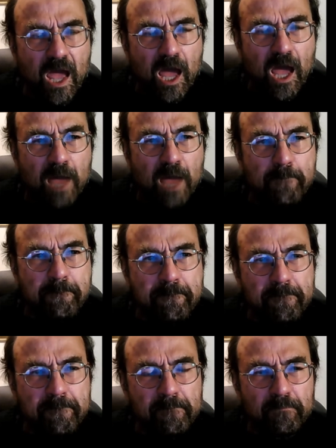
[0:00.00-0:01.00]
on.
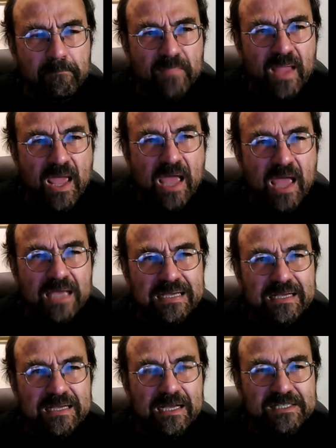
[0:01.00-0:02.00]

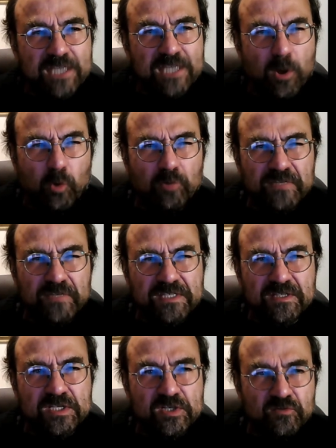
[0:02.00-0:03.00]
So all of this
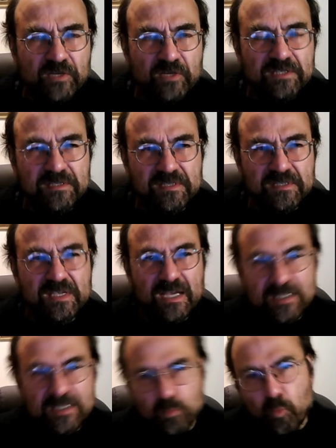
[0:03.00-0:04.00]
constricts us,
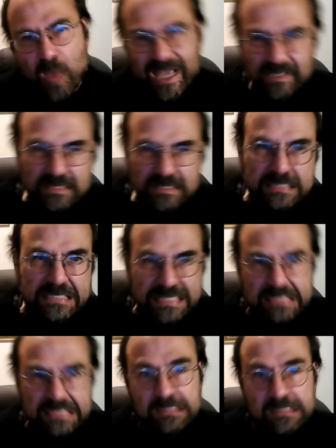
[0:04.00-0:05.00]
as well as
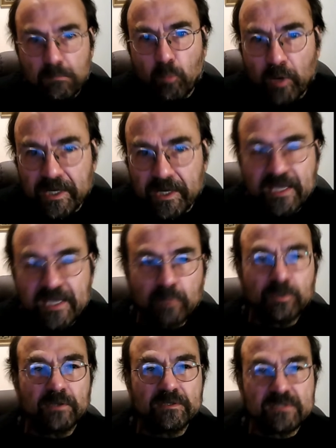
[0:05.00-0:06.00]
in some ways
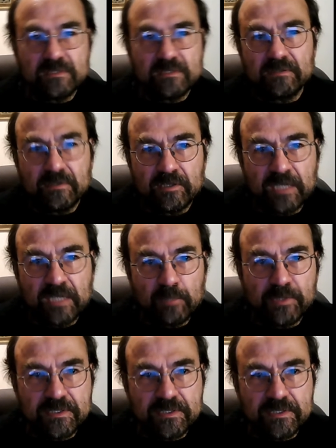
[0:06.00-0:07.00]
helping us in
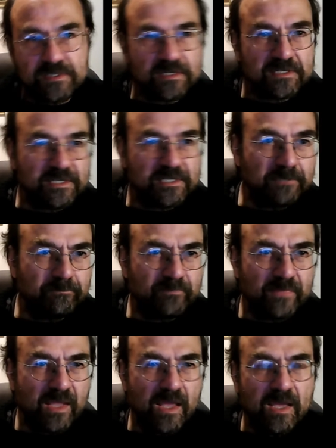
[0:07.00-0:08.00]
helping society.
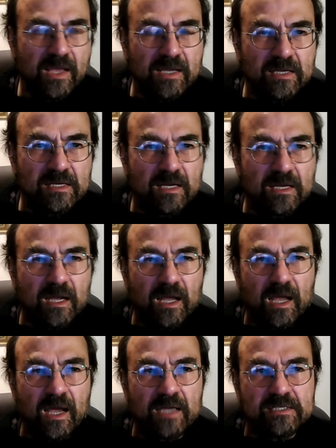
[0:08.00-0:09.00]

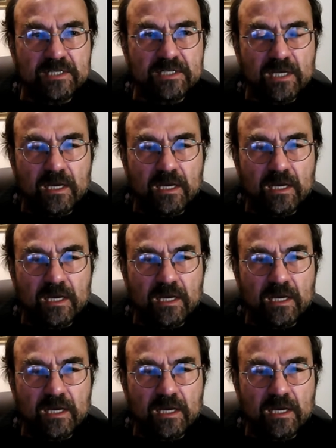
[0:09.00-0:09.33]
And